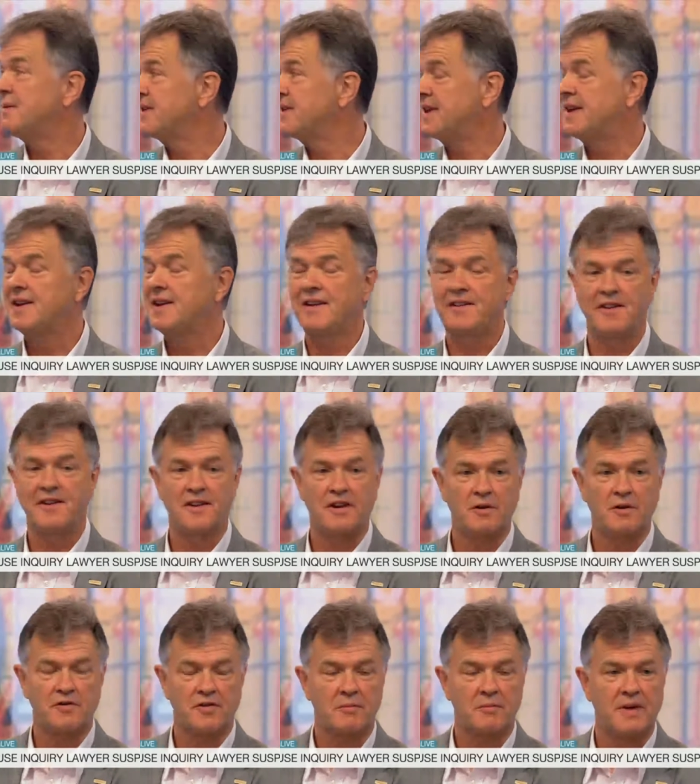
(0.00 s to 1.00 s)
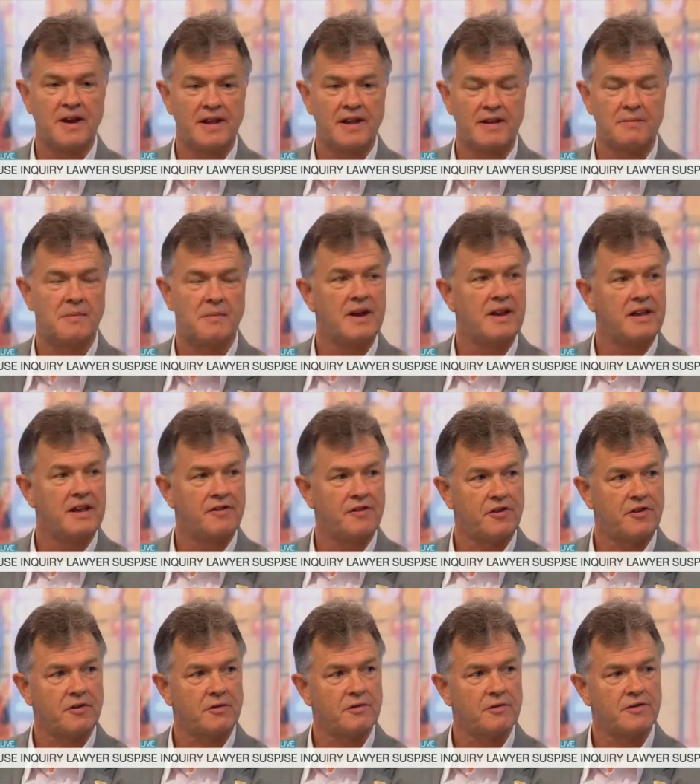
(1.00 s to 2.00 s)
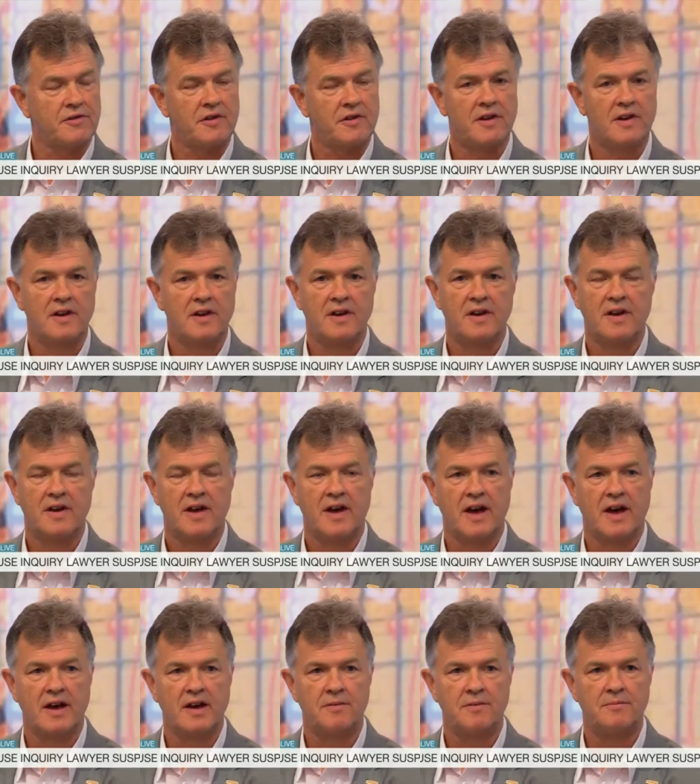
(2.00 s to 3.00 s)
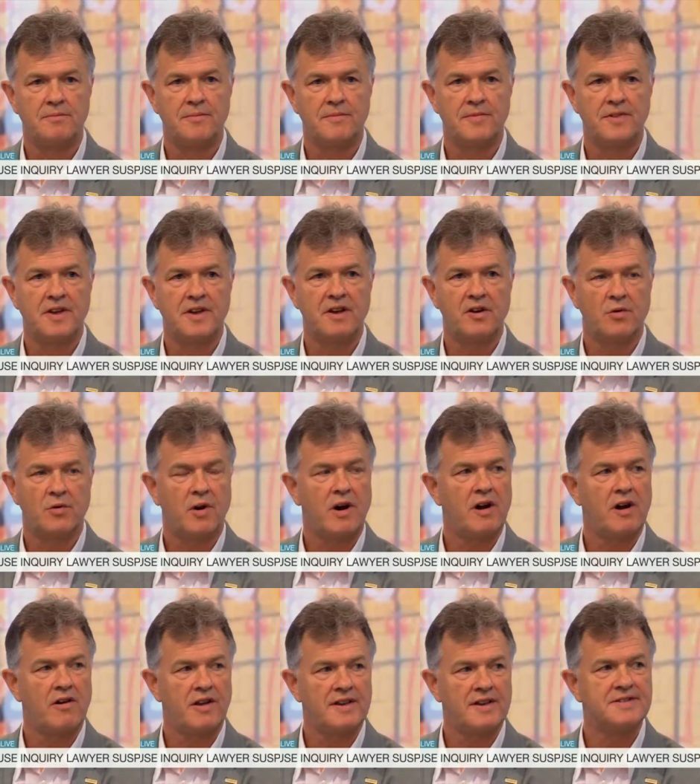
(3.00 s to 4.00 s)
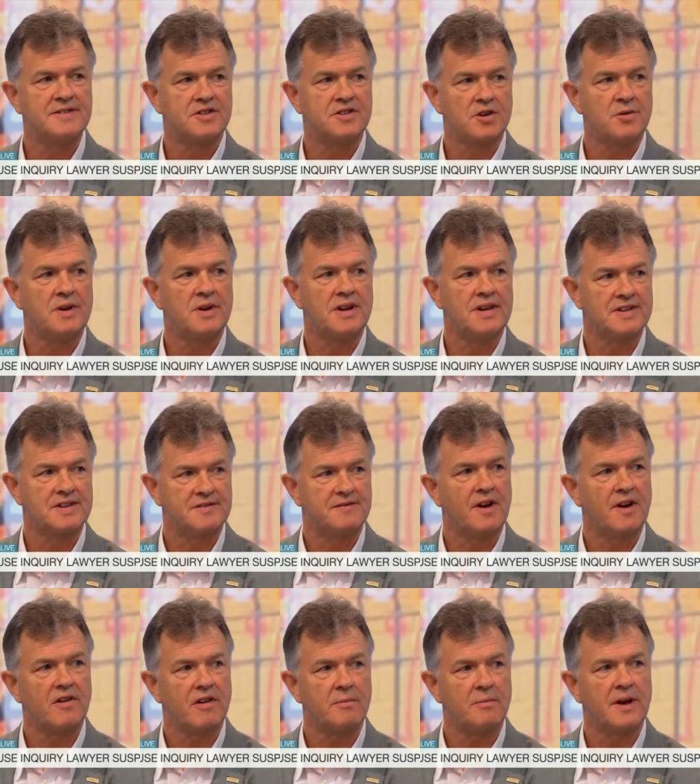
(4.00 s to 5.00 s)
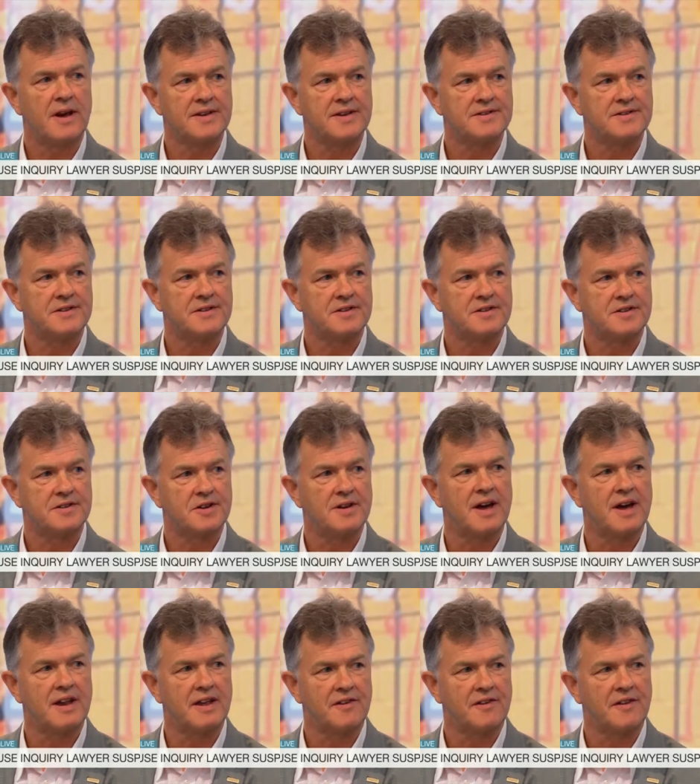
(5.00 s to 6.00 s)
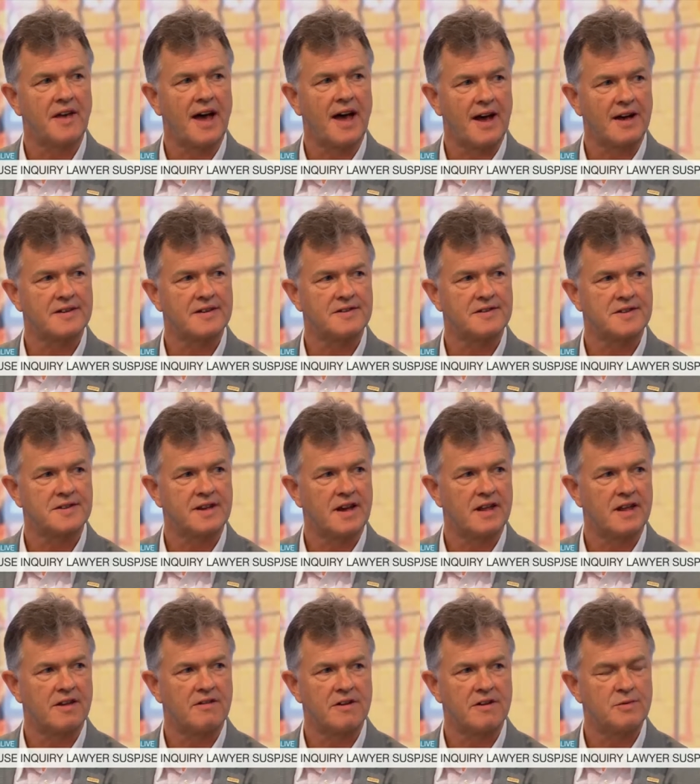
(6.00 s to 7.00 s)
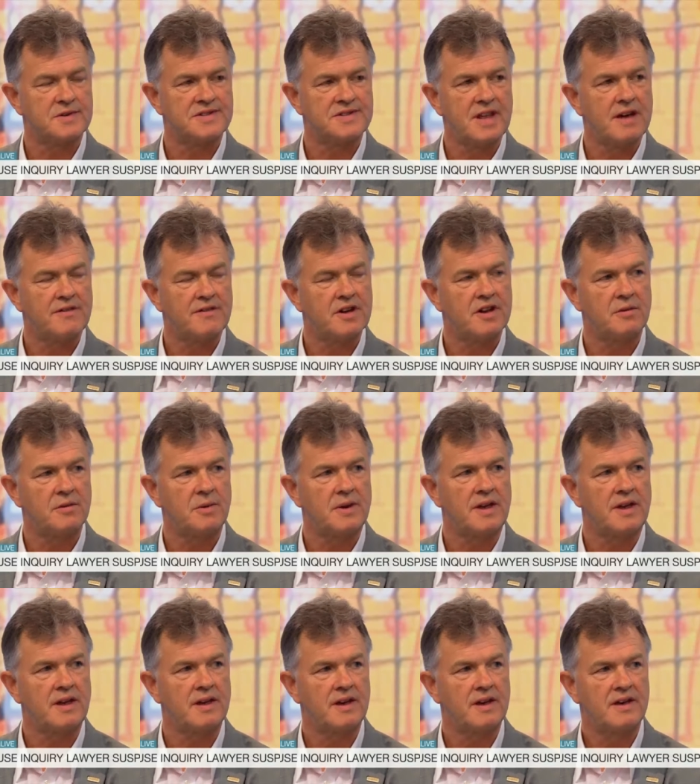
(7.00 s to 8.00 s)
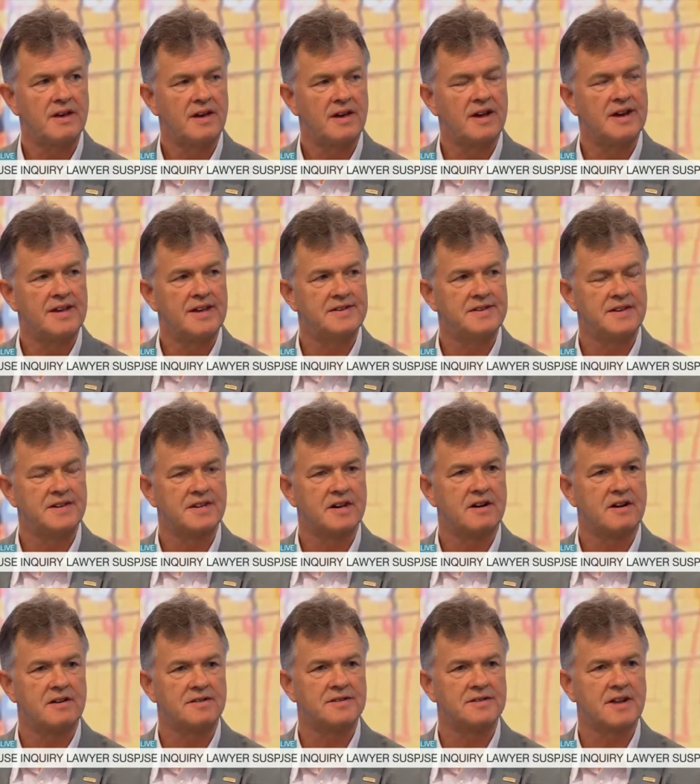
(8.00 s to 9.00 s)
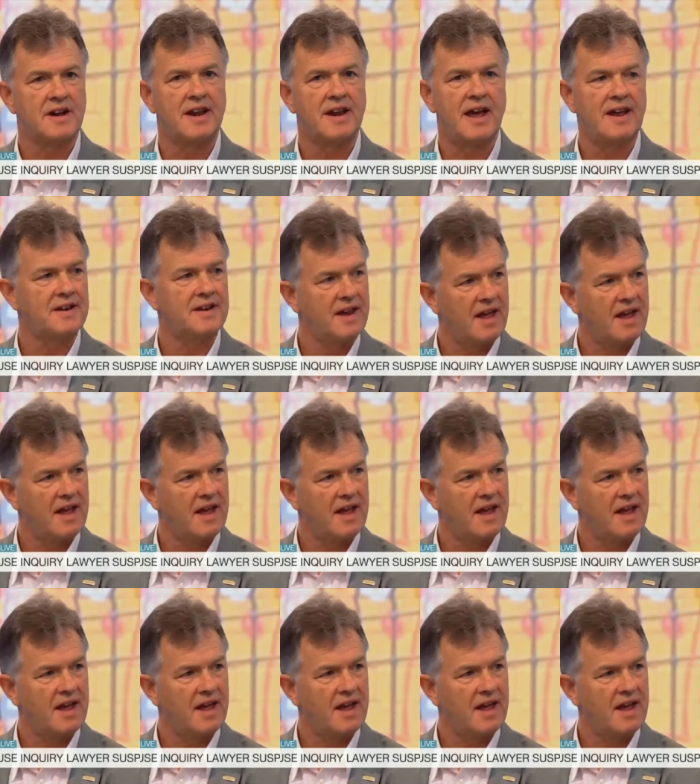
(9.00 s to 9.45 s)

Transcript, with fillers: with Ian, as he knows, on many, many issues. Mm. Um, the inquiry is doing its very best to get its act together. It was never going to be an easy task. and at